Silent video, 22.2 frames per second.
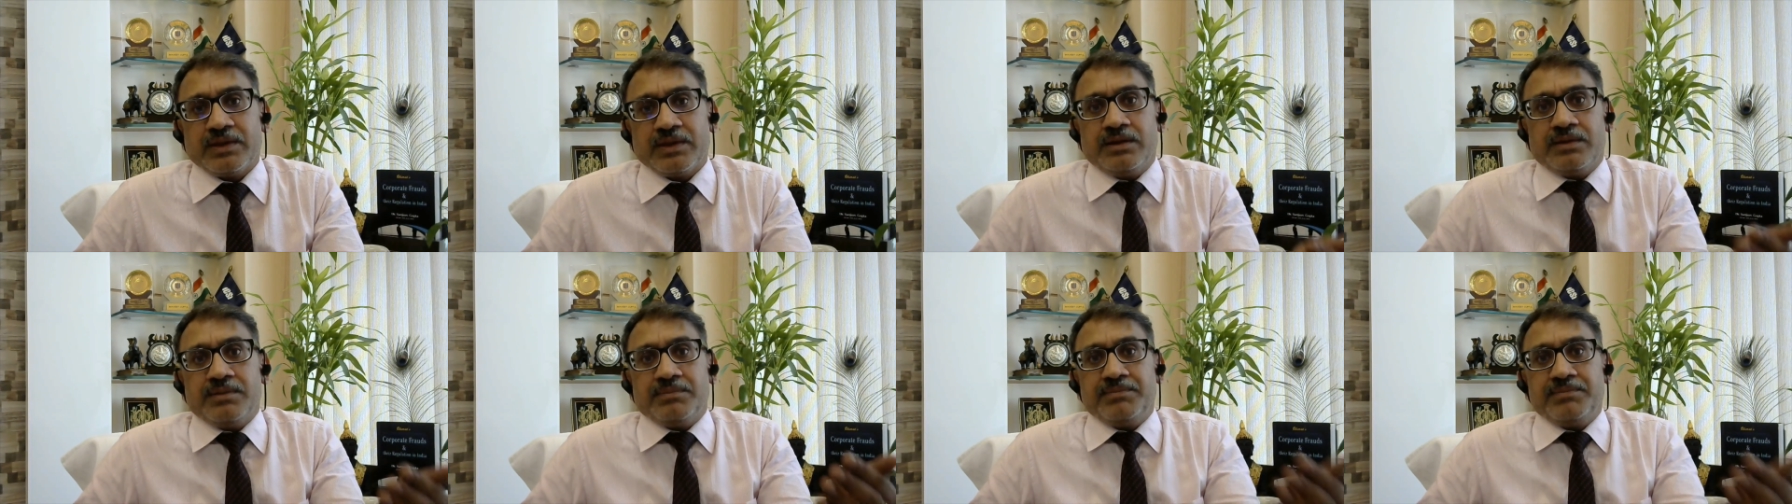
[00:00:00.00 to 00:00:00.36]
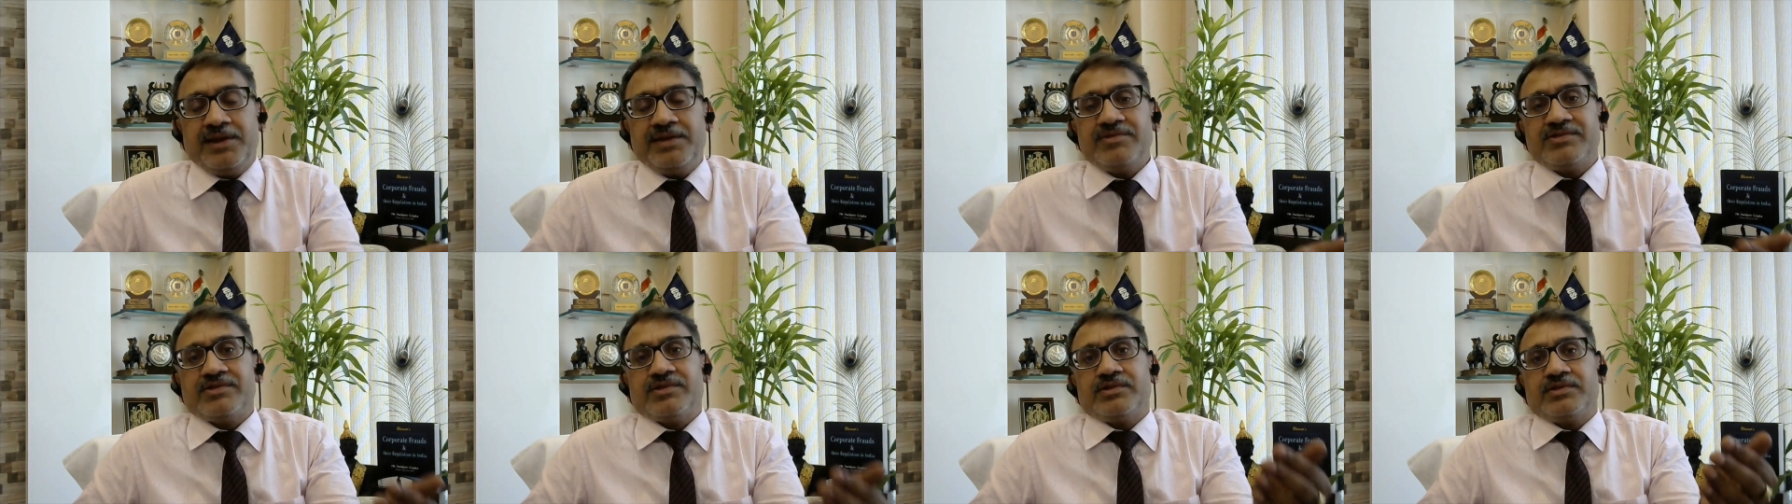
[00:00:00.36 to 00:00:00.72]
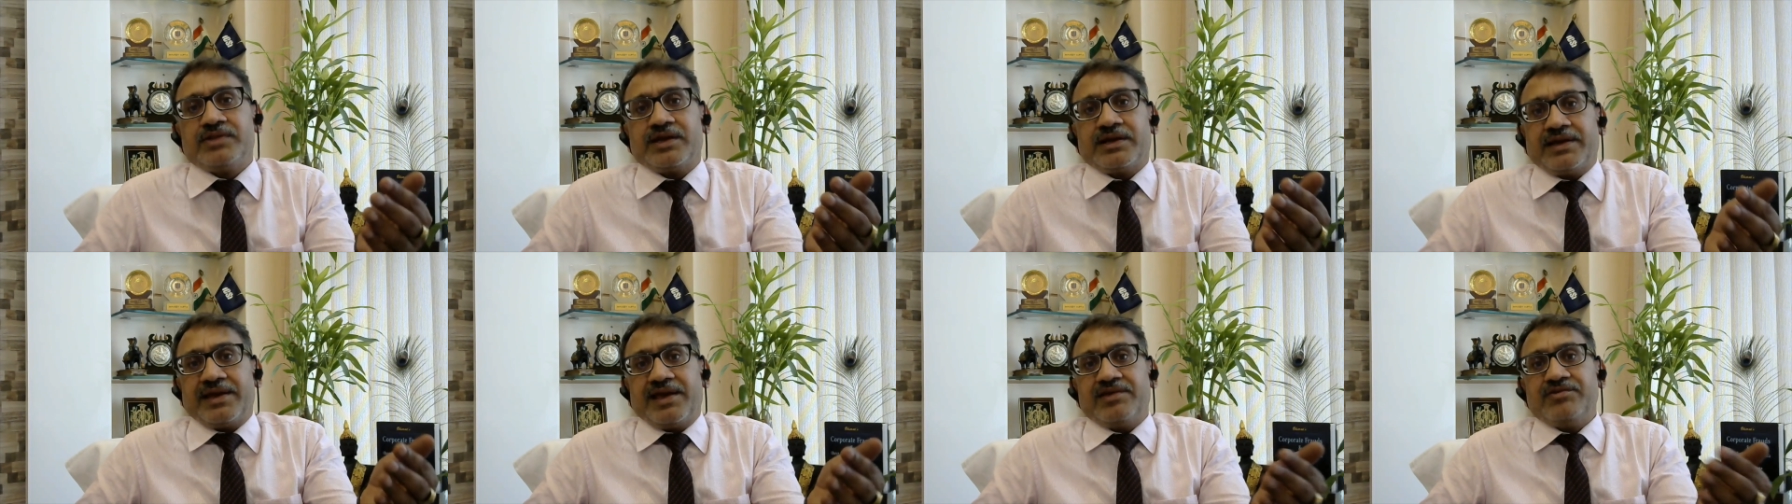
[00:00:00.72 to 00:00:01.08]
Means
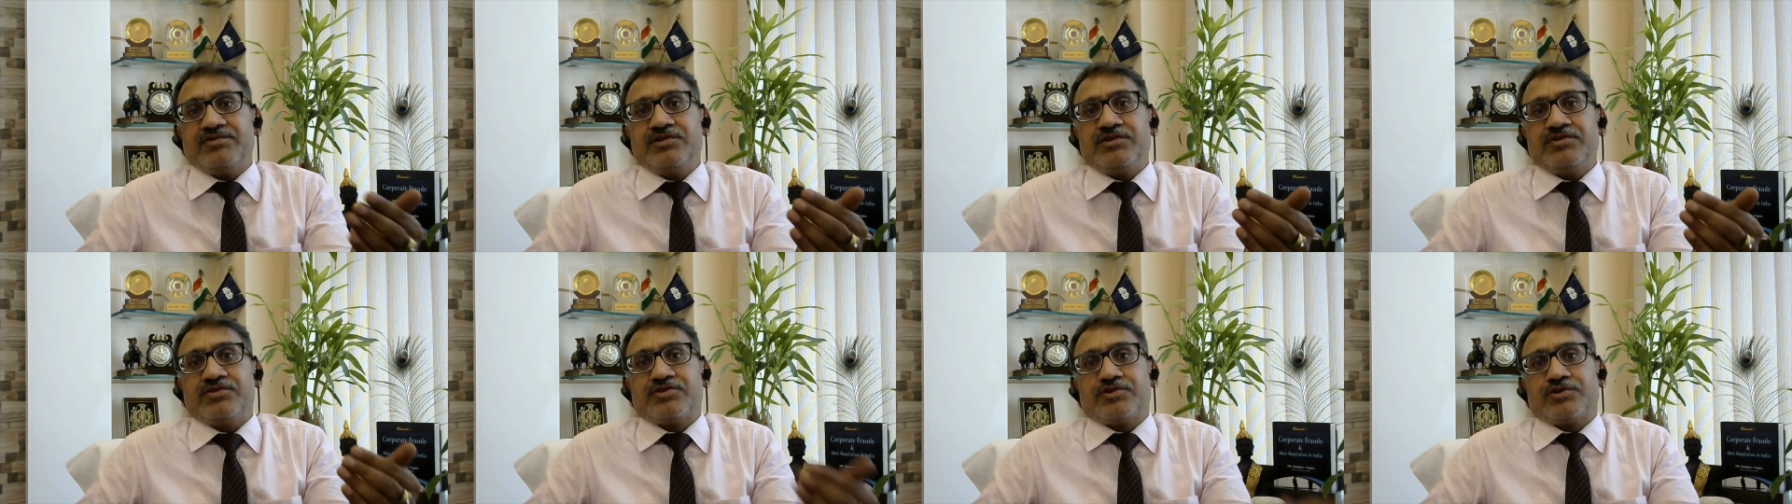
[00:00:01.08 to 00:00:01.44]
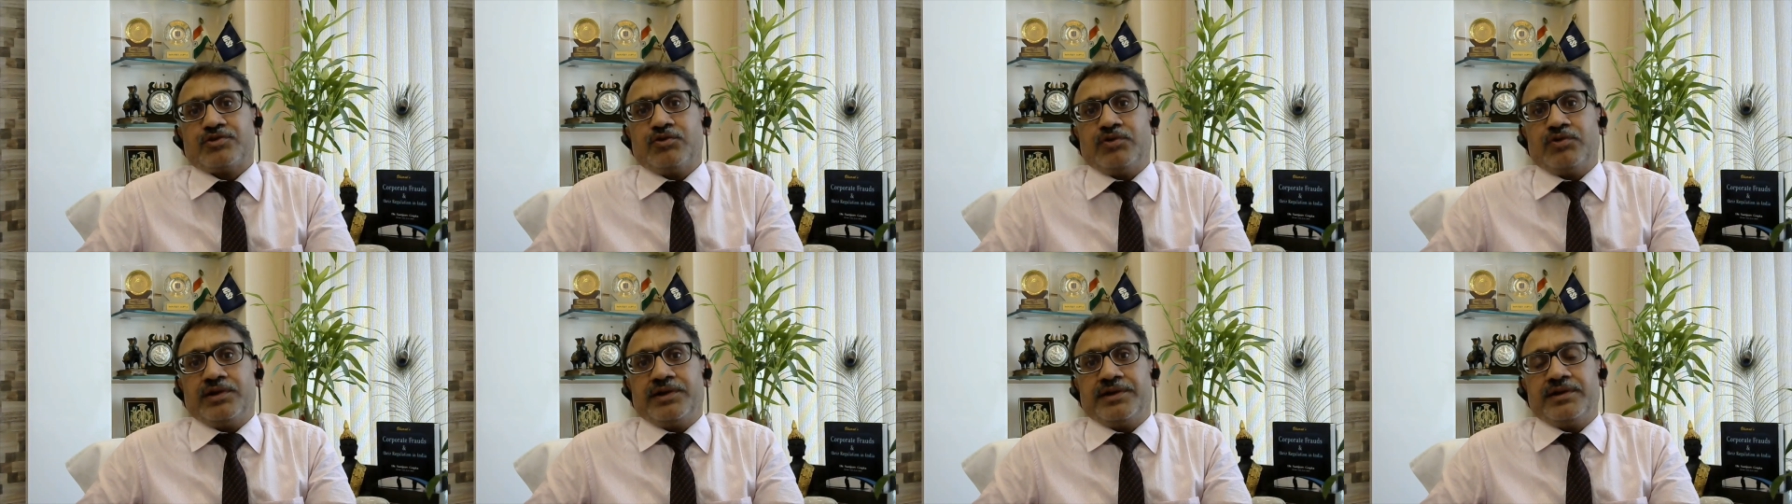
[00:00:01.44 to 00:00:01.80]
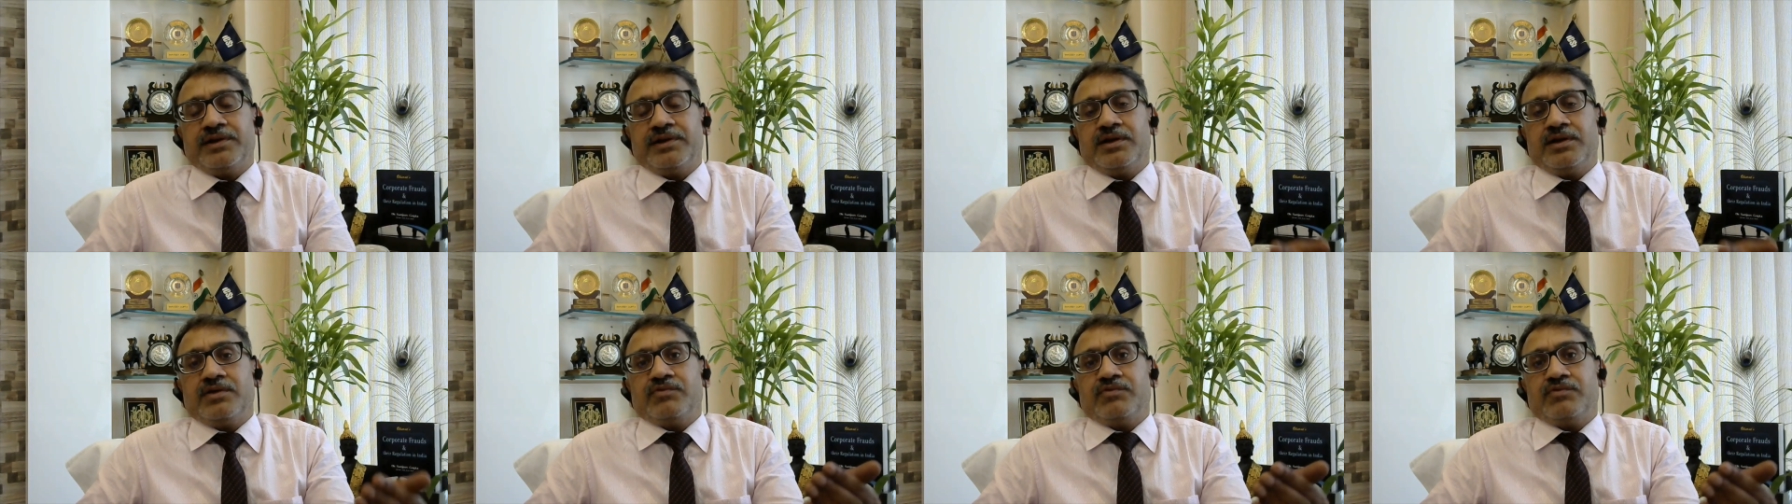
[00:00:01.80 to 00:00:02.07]
the cash is stolen